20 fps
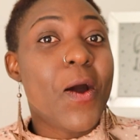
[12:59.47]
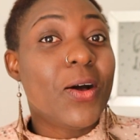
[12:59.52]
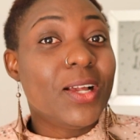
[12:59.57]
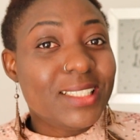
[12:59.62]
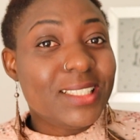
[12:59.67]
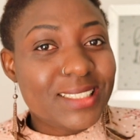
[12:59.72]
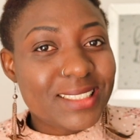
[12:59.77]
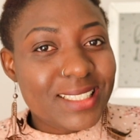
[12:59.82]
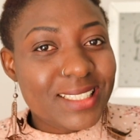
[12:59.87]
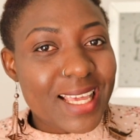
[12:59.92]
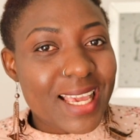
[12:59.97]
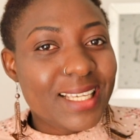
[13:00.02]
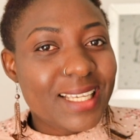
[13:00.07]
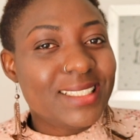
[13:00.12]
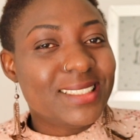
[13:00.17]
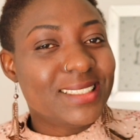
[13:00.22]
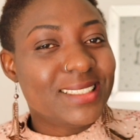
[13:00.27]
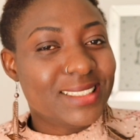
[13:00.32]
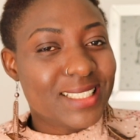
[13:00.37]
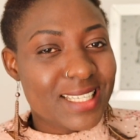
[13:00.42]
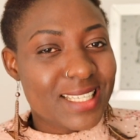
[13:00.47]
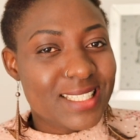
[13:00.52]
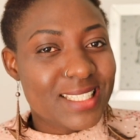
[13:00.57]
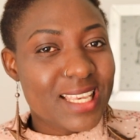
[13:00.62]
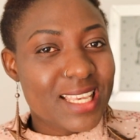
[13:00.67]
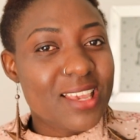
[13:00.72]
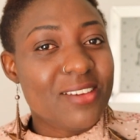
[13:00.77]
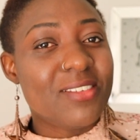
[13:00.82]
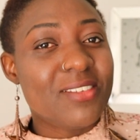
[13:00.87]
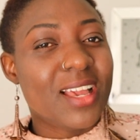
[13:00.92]
Until then, stay
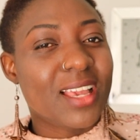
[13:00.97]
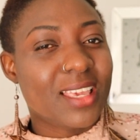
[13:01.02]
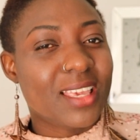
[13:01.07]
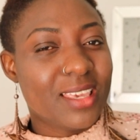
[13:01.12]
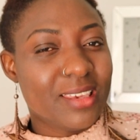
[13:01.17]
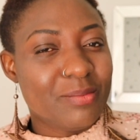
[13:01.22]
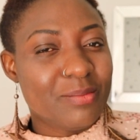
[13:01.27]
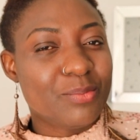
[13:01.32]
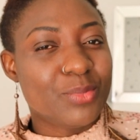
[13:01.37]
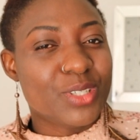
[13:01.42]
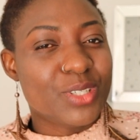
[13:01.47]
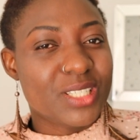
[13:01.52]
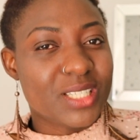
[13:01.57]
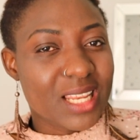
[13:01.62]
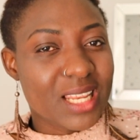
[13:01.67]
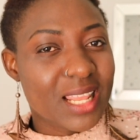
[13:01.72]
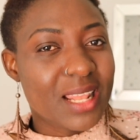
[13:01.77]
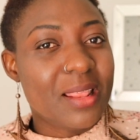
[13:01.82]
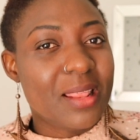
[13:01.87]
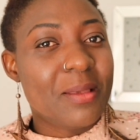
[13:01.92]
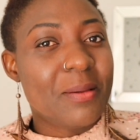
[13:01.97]
safe and keep pushing.